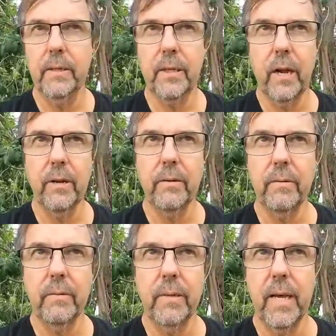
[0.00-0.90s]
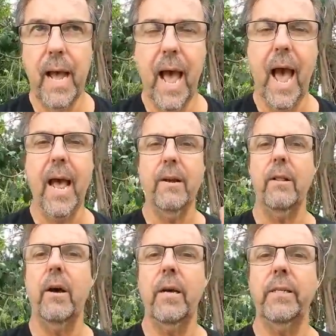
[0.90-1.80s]
So
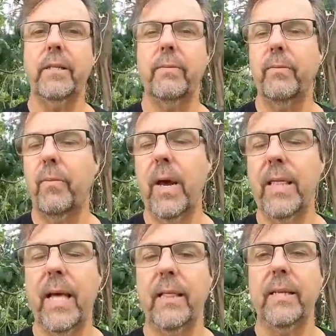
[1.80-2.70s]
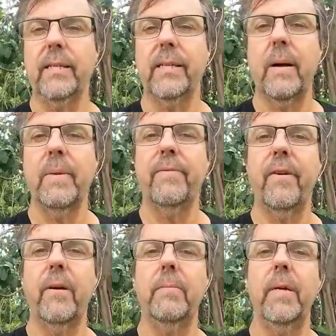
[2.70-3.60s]
analyse where that litter's coming
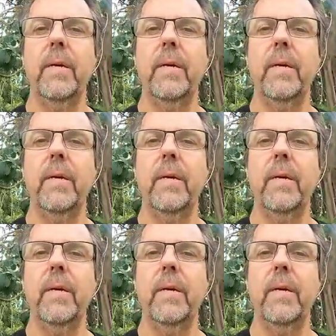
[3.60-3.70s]
from,